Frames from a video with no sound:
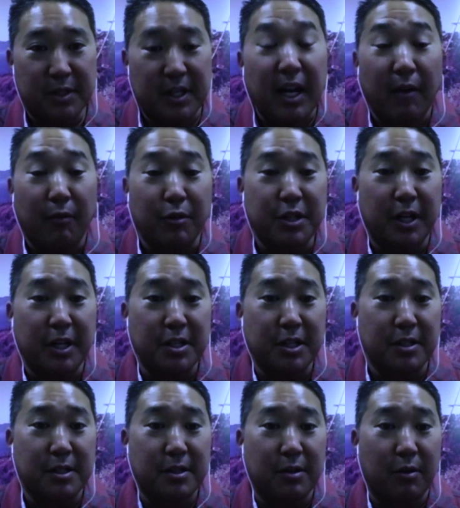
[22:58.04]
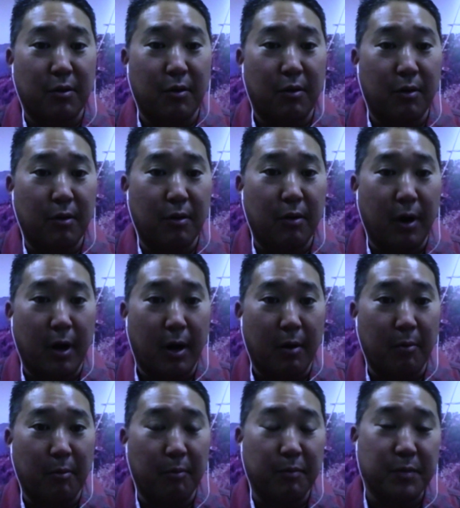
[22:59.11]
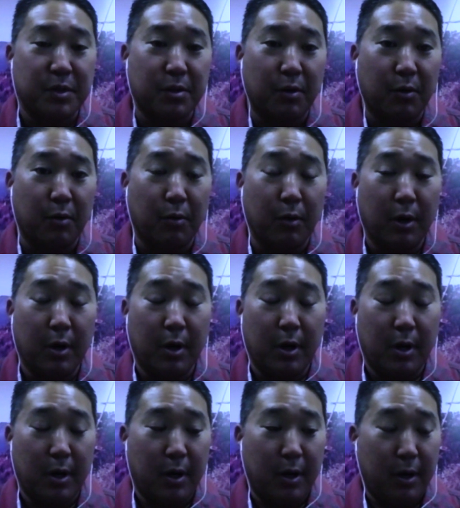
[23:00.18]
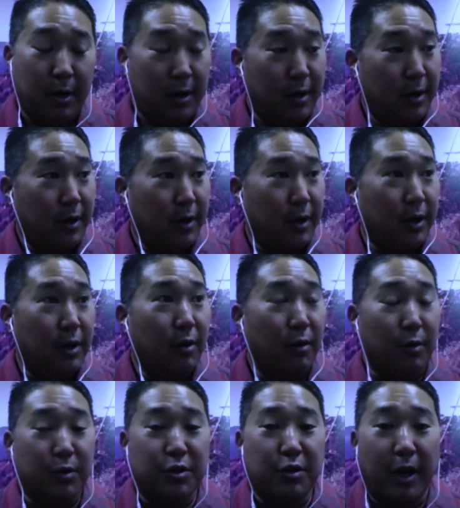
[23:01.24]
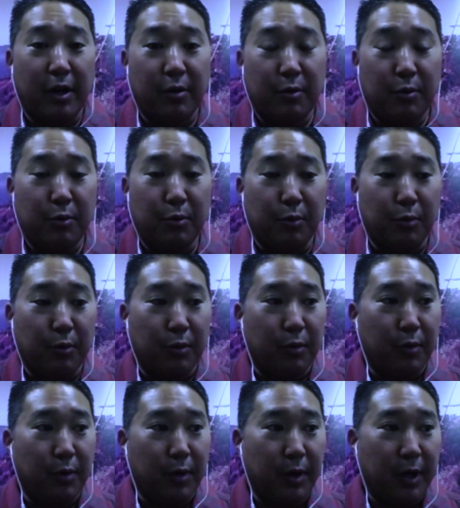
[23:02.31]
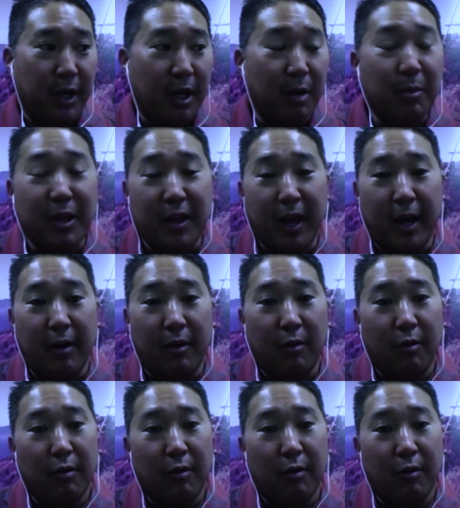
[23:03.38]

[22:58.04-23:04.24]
sea level changes. So, trying to inhibit that